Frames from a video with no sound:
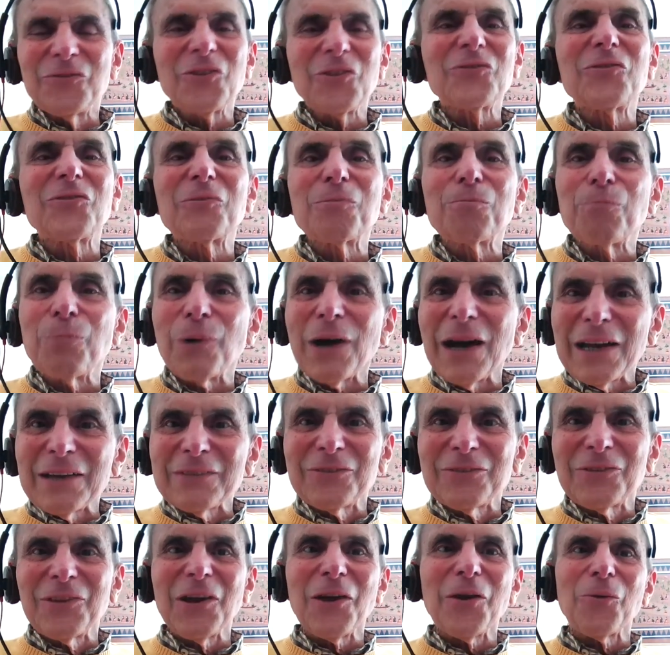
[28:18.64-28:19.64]

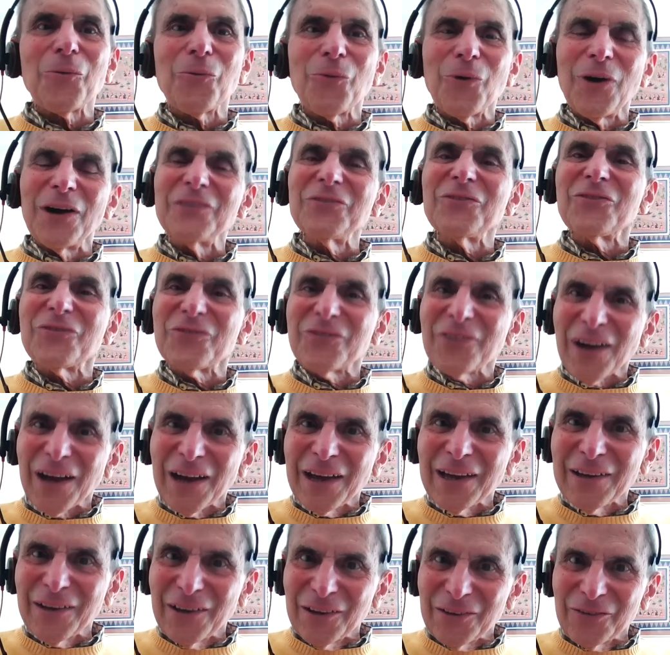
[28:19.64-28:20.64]
despite their
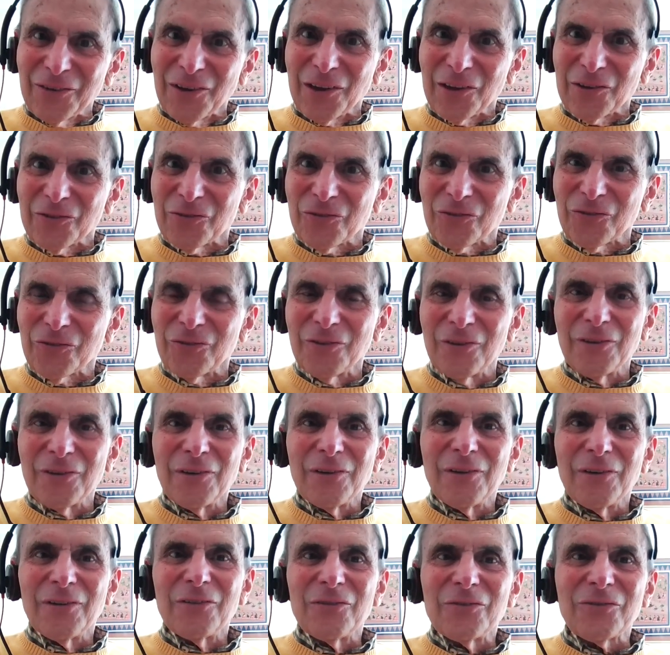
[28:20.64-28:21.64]
one-sidedness.
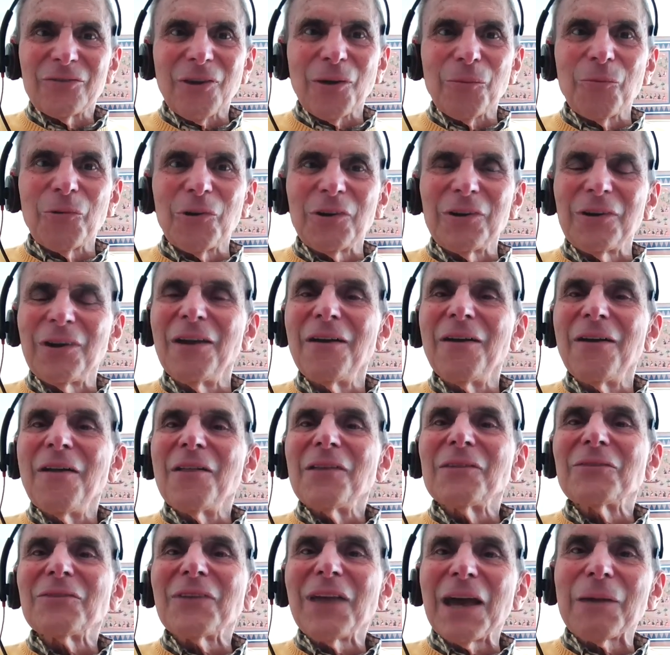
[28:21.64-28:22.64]
Someone
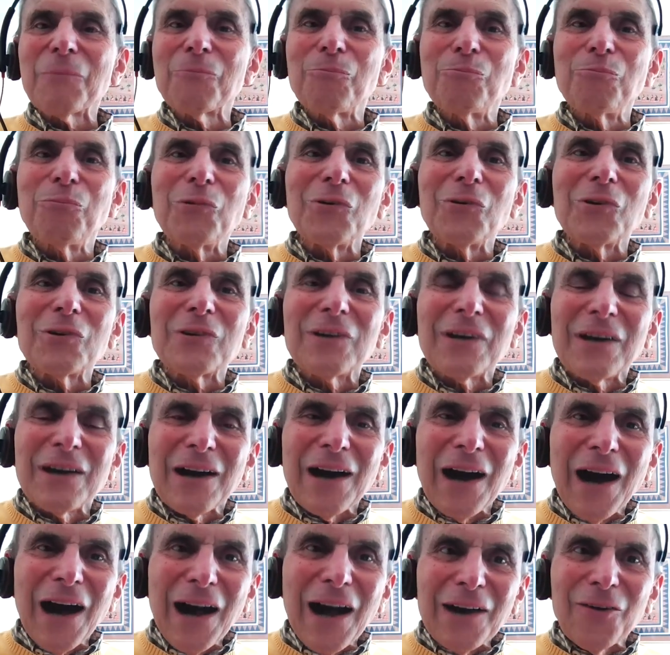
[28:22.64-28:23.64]
like
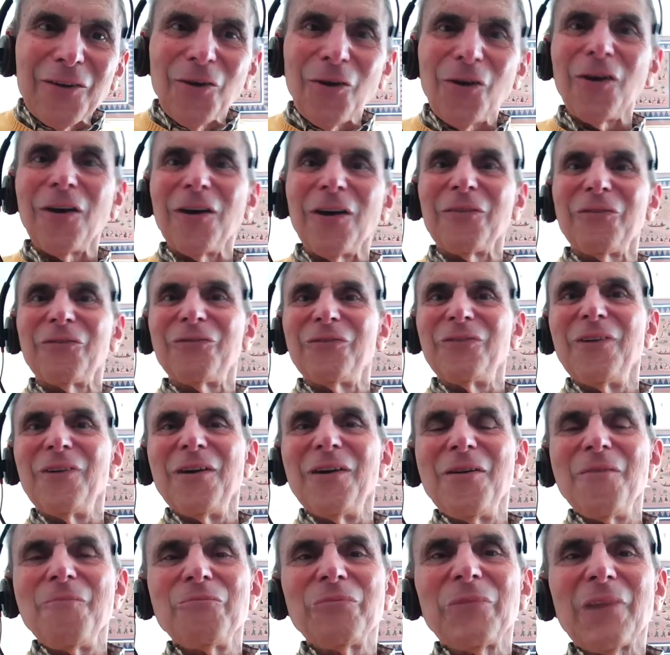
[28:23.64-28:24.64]
Bulgakov,
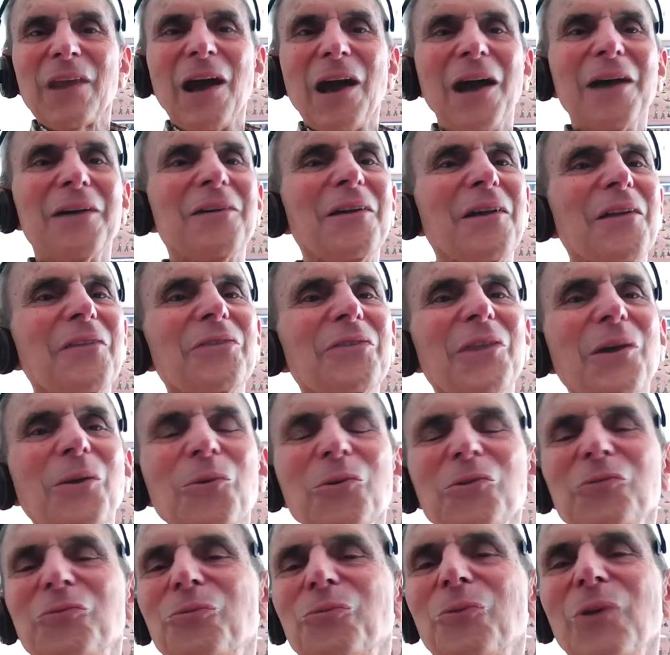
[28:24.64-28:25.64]
there
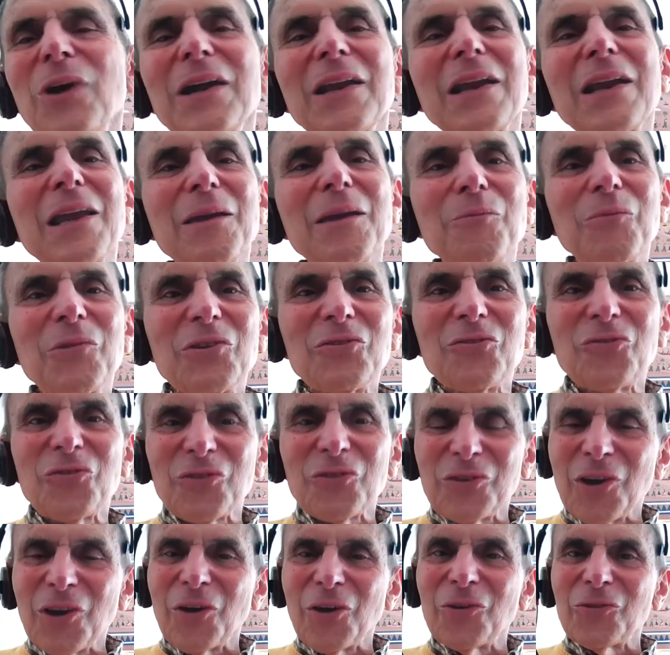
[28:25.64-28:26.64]
was one image
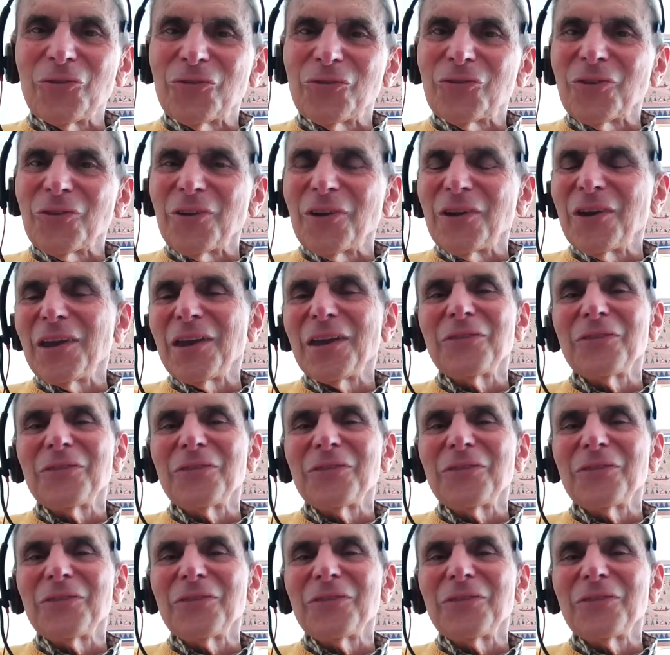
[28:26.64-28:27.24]
in those